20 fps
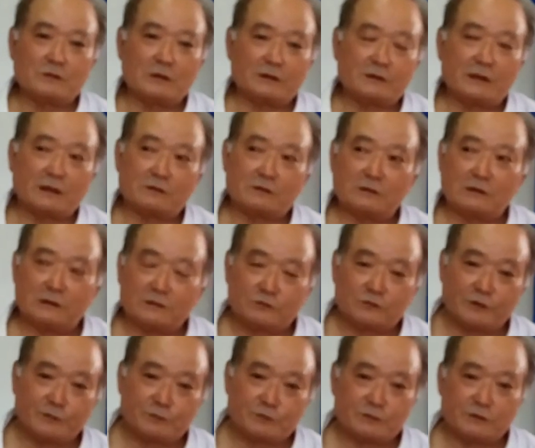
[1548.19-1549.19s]
I take the
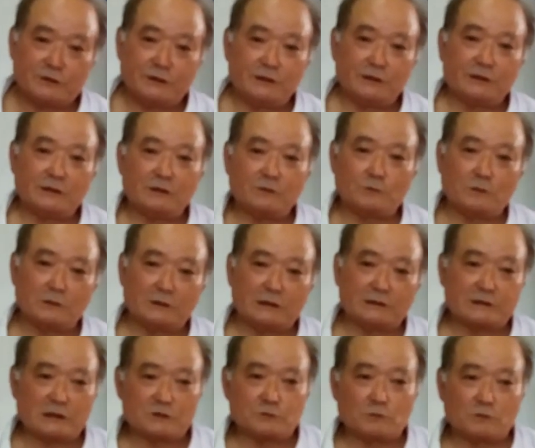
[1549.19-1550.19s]
trip to here for
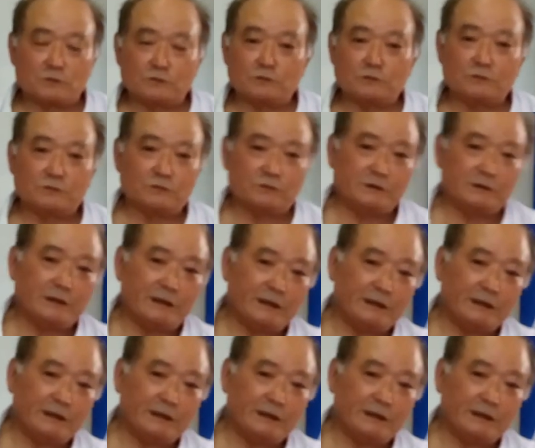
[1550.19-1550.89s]
just for 2-3